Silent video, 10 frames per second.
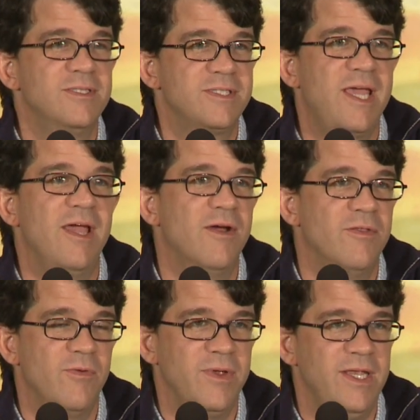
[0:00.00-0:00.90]

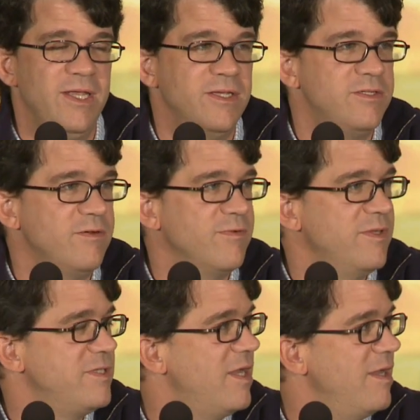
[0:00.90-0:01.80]
scale that we needed to
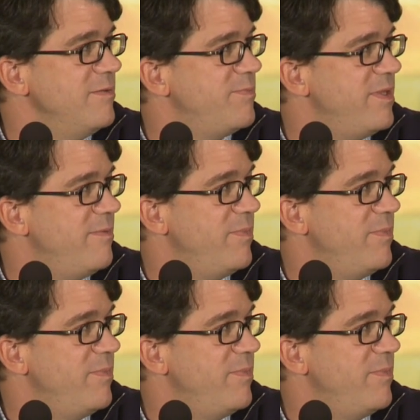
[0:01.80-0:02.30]
for the times.